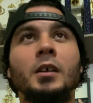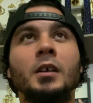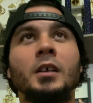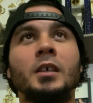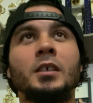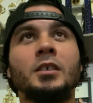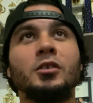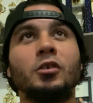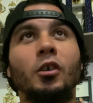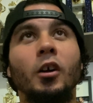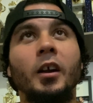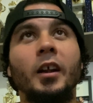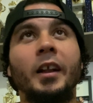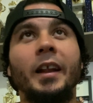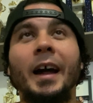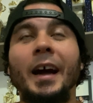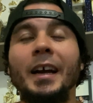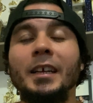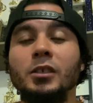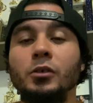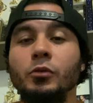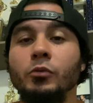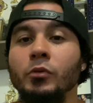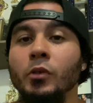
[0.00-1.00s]
Started high
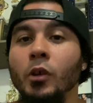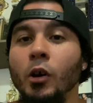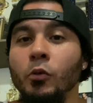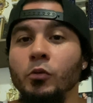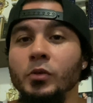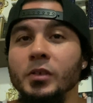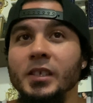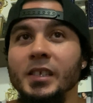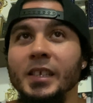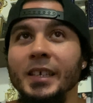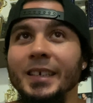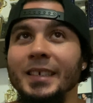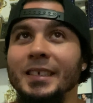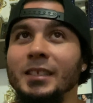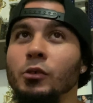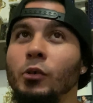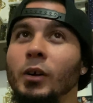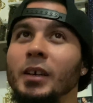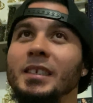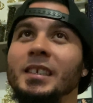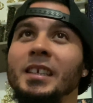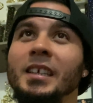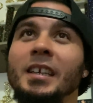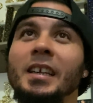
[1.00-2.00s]
school in 2006, so I
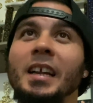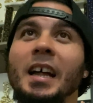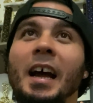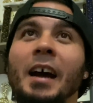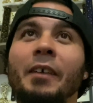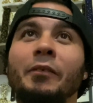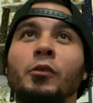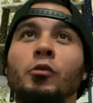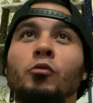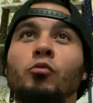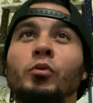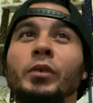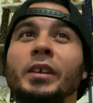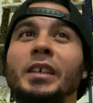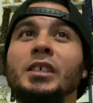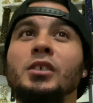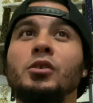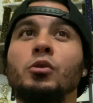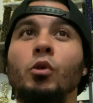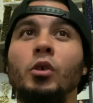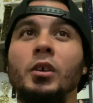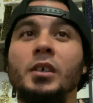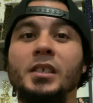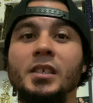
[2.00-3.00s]
didn't have the
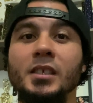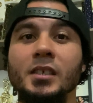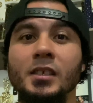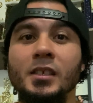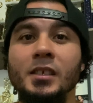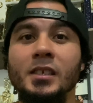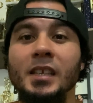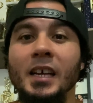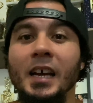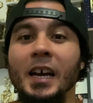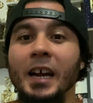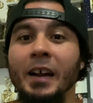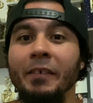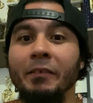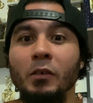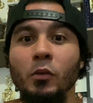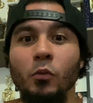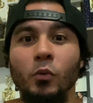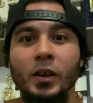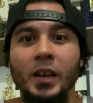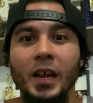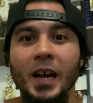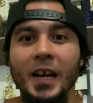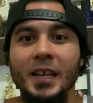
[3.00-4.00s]
resources that
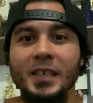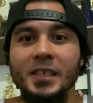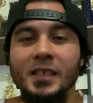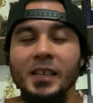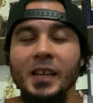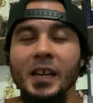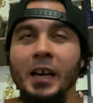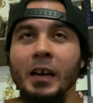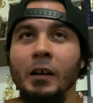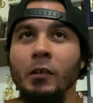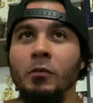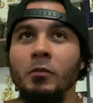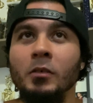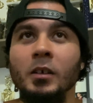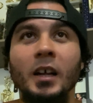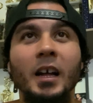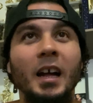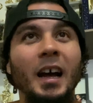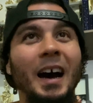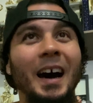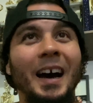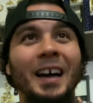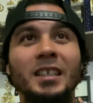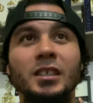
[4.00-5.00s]
everyone has now.
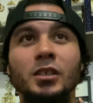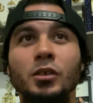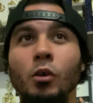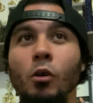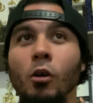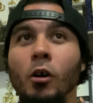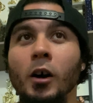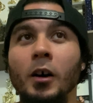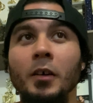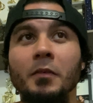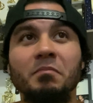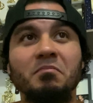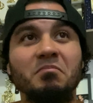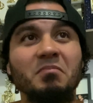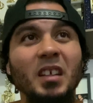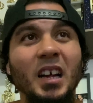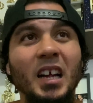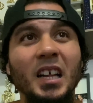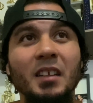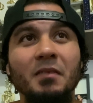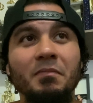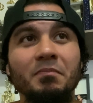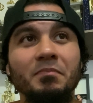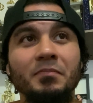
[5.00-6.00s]
I taught
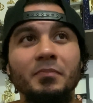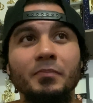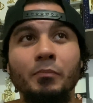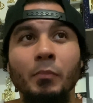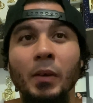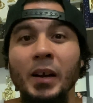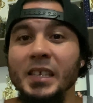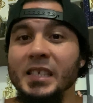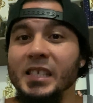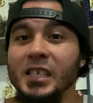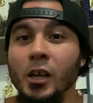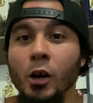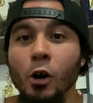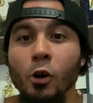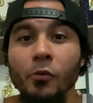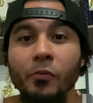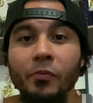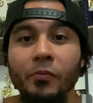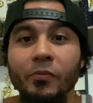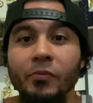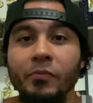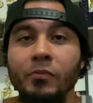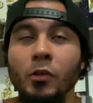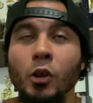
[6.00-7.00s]

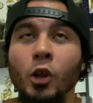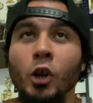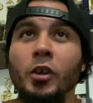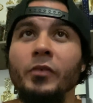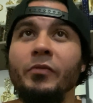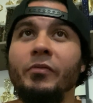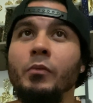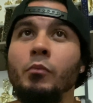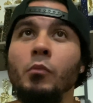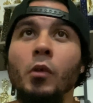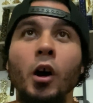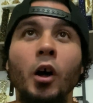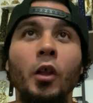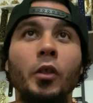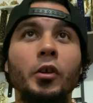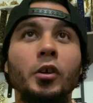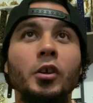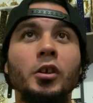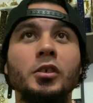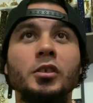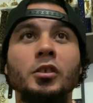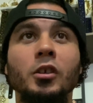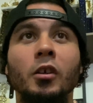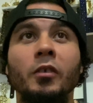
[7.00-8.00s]
myself, learned from
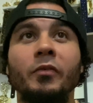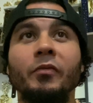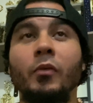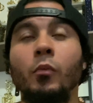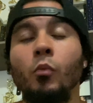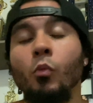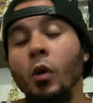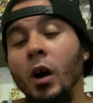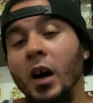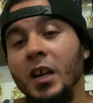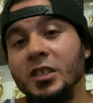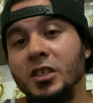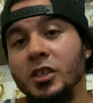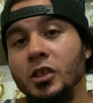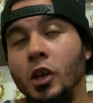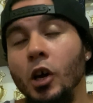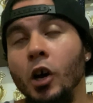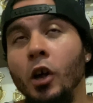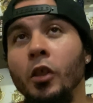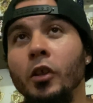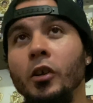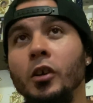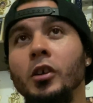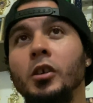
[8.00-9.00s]
others, learned from watching
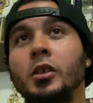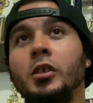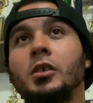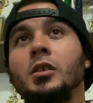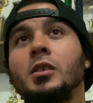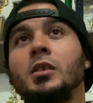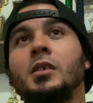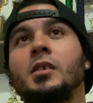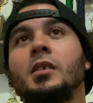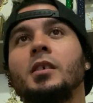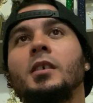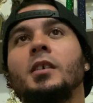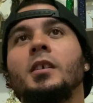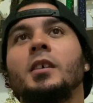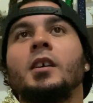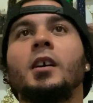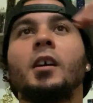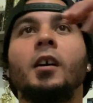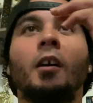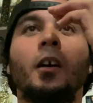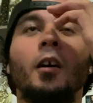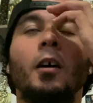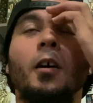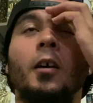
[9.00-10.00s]
others,
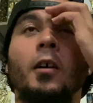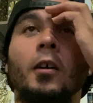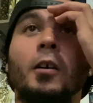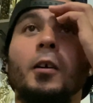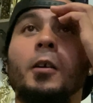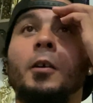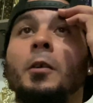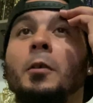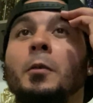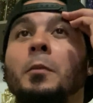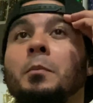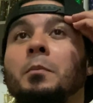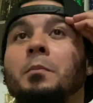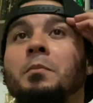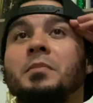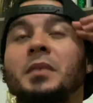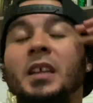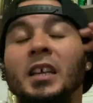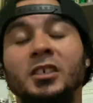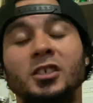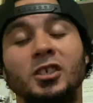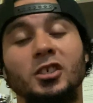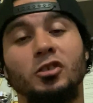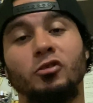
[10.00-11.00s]

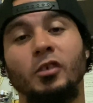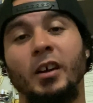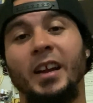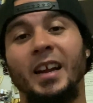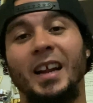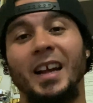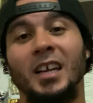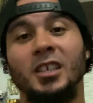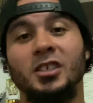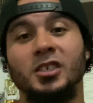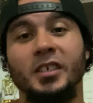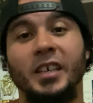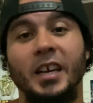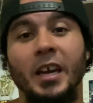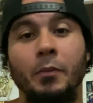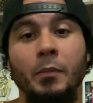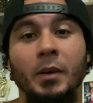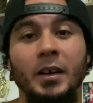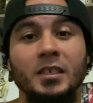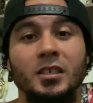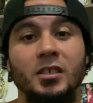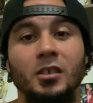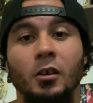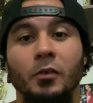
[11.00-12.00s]
and just try to educate
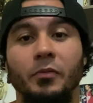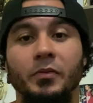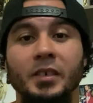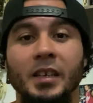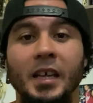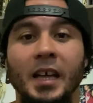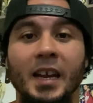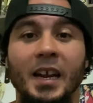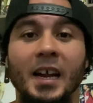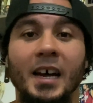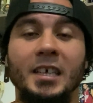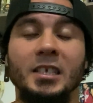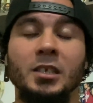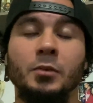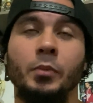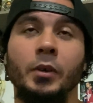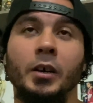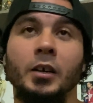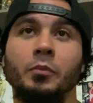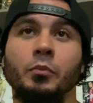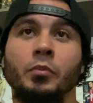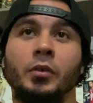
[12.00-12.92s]
myself in that aspect.